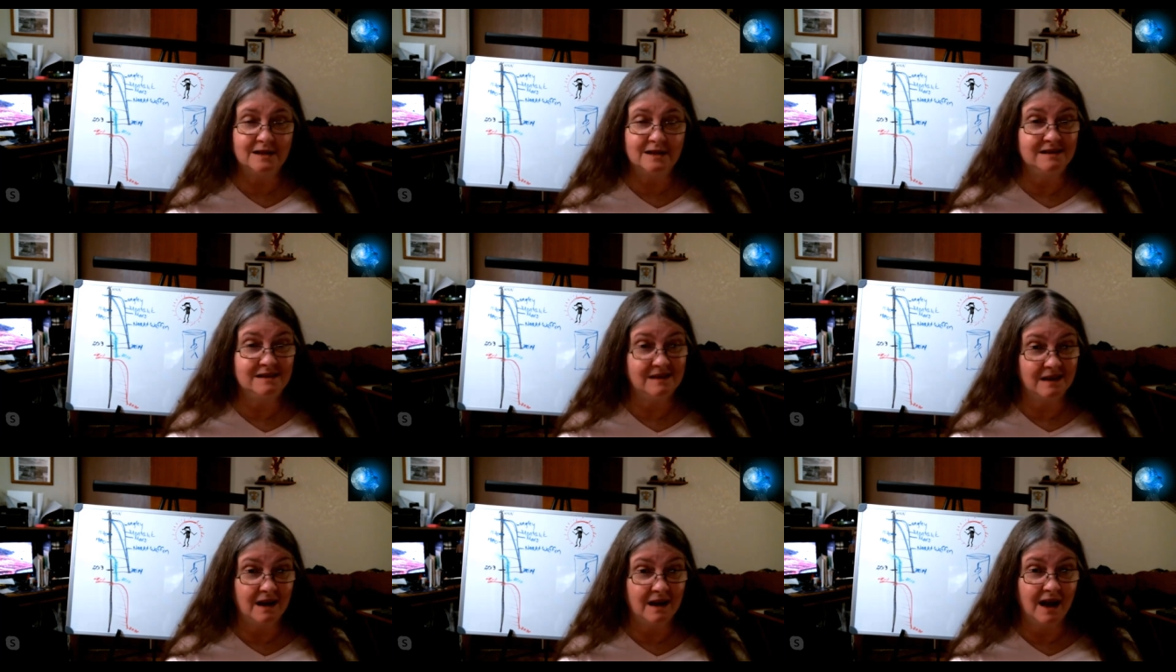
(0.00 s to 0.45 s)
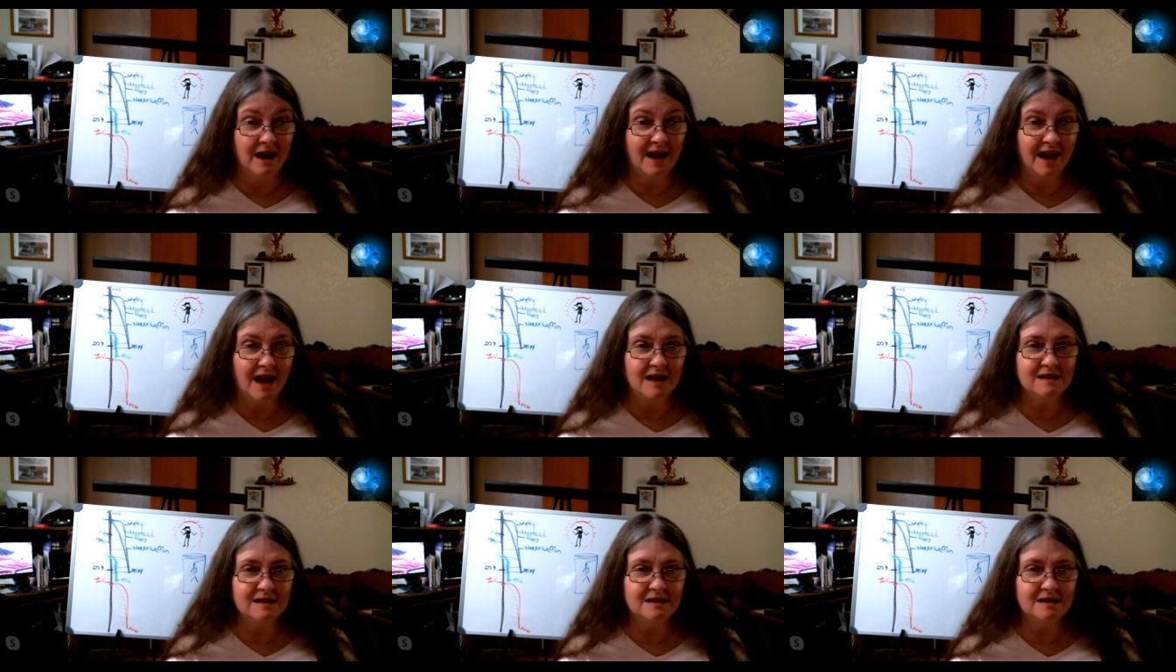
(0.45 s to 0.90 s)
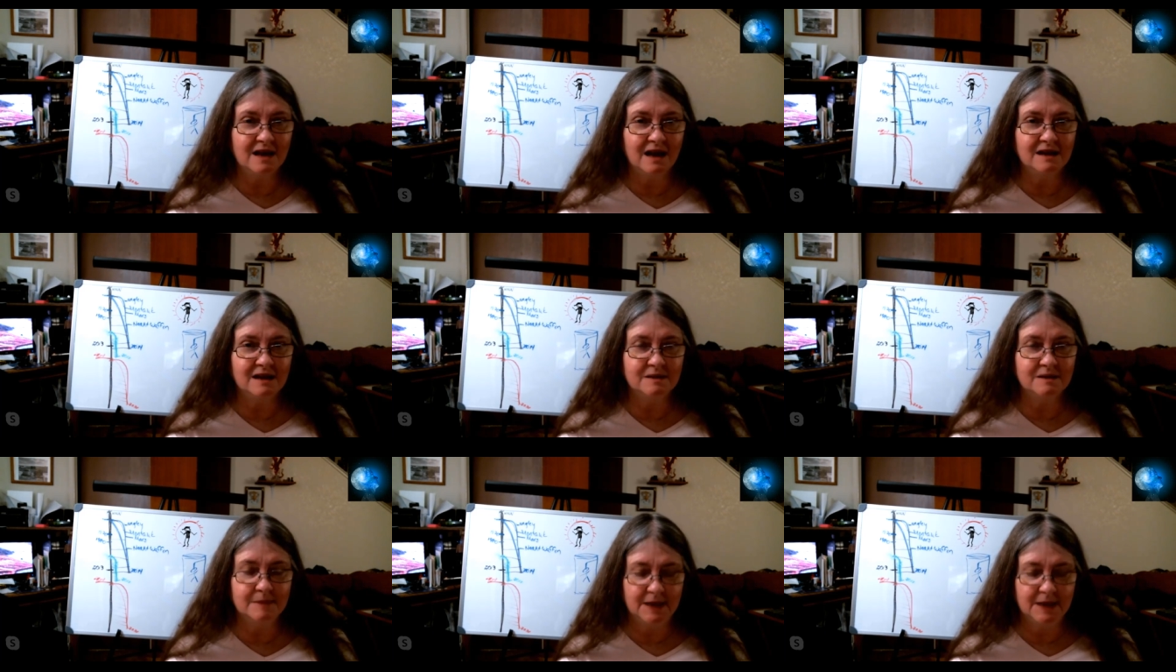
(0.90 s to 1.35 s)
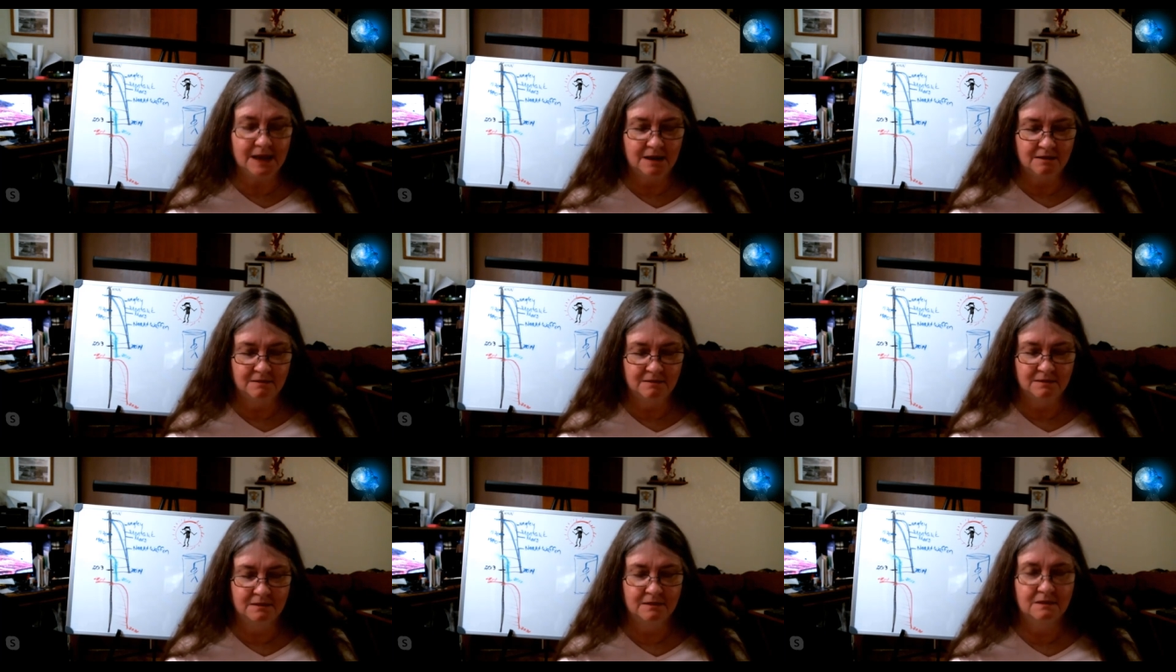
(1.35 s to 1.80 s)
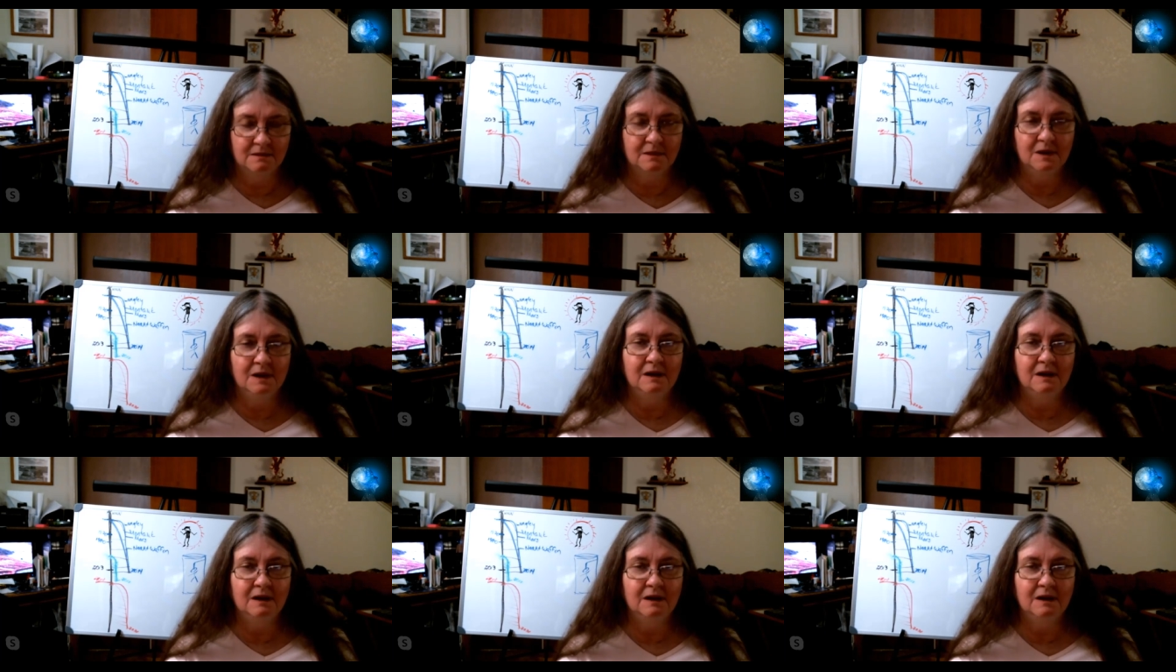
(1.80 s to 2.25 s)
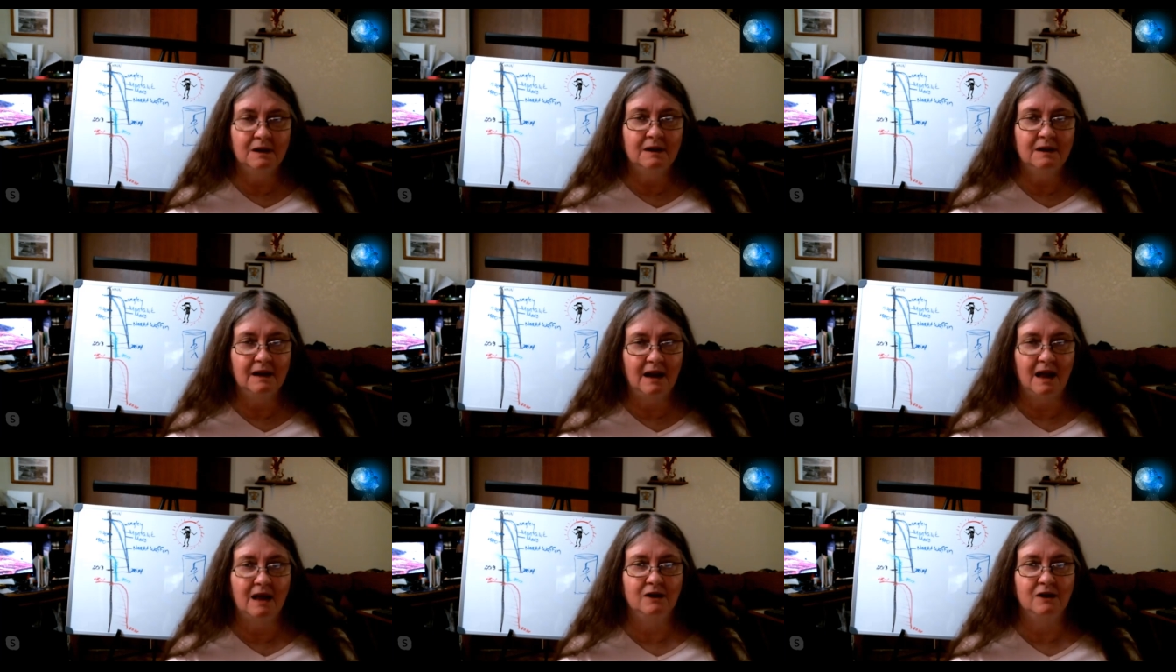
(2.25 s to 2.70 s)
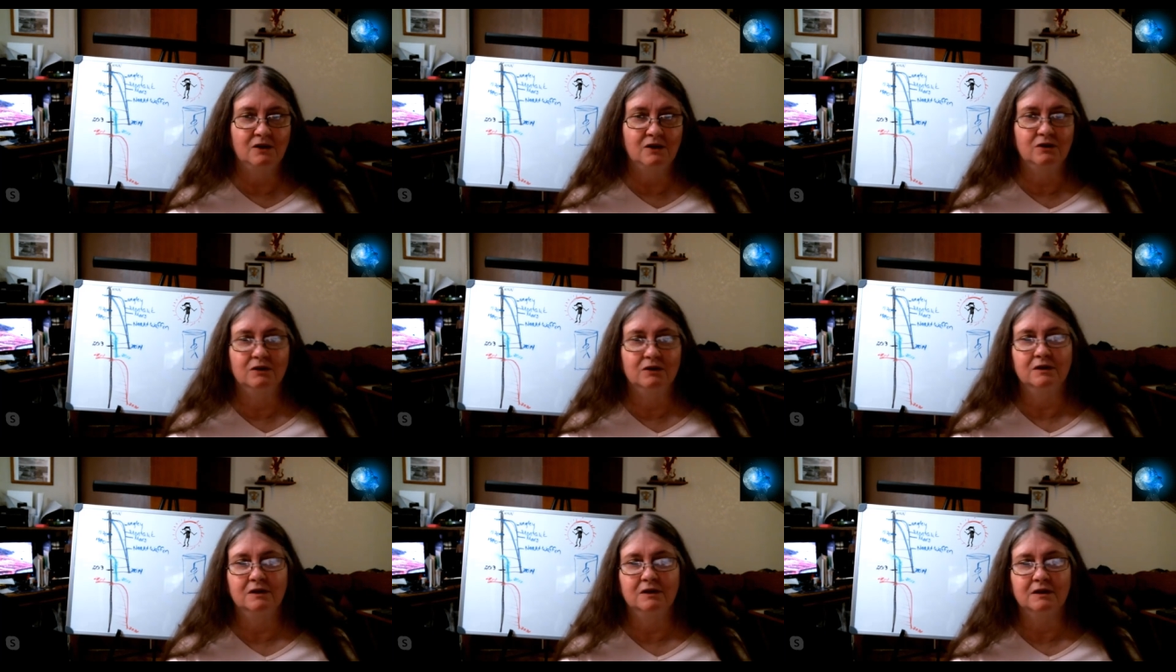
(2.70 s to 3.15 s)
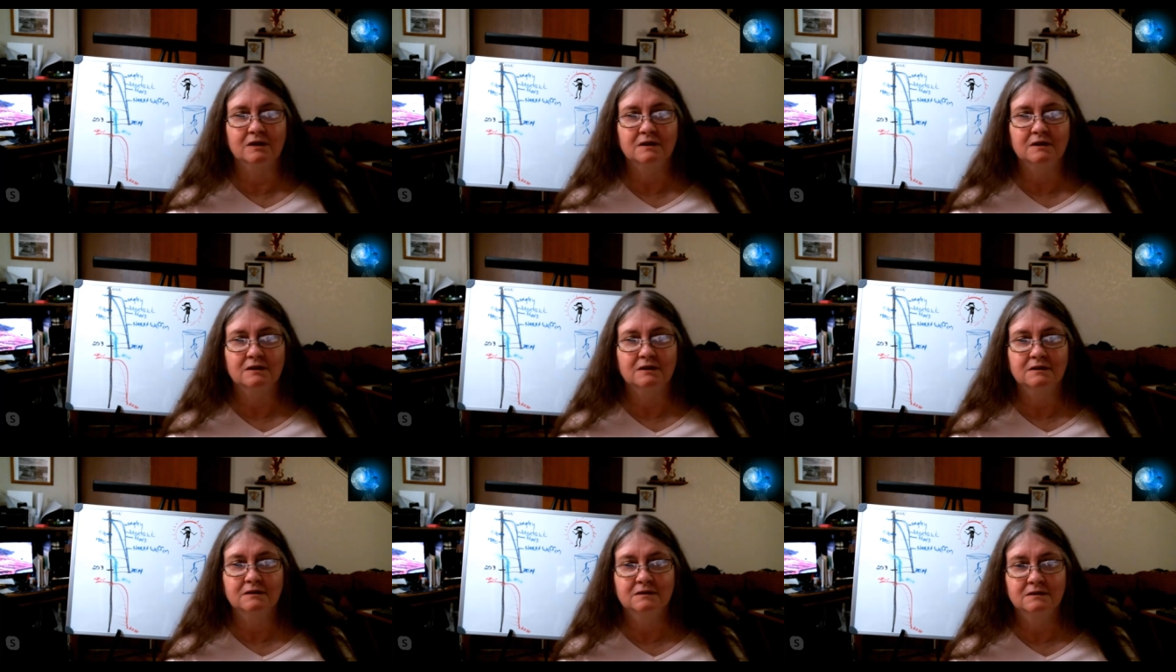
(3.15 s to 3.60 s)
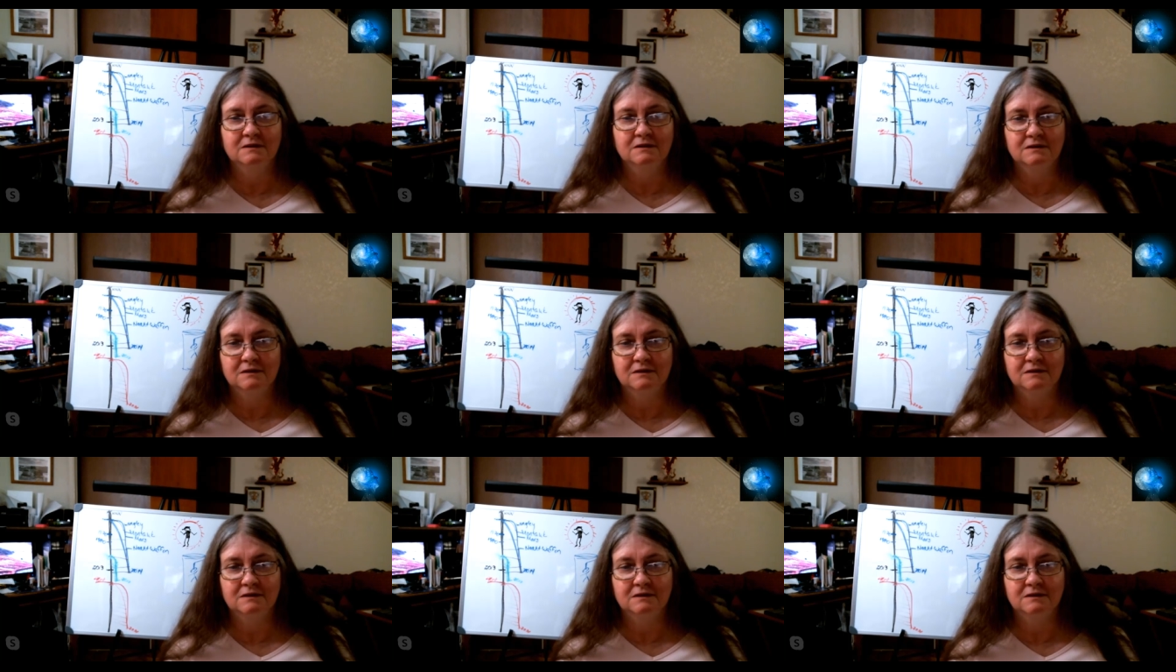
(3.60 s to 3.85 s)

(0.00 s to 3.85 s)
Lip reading: when the CIA takes me, and Kruger.